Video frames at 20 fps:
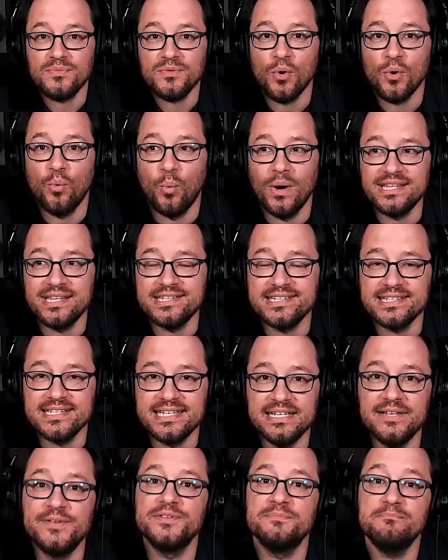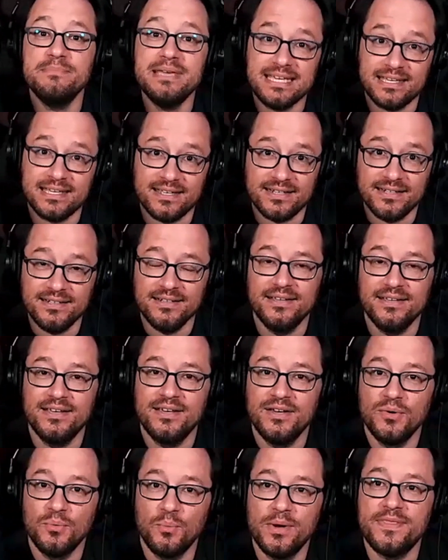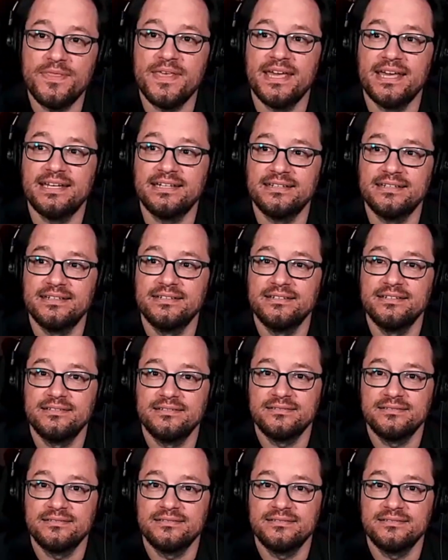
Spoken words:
what skills mean within